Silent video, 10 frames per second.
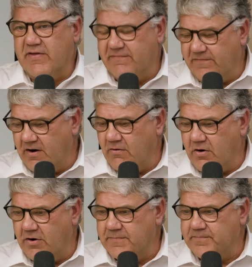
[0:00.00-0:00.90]
they follow
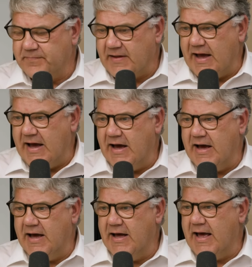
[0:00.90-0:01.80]
on
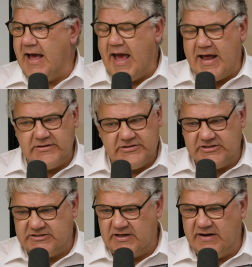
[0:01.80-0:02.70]
and
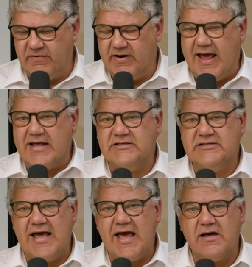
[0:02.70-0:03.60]
just deliver it and
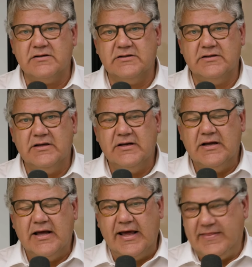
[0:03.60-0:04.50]
sound
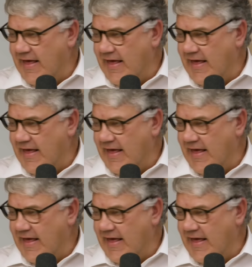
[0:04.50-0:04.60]
in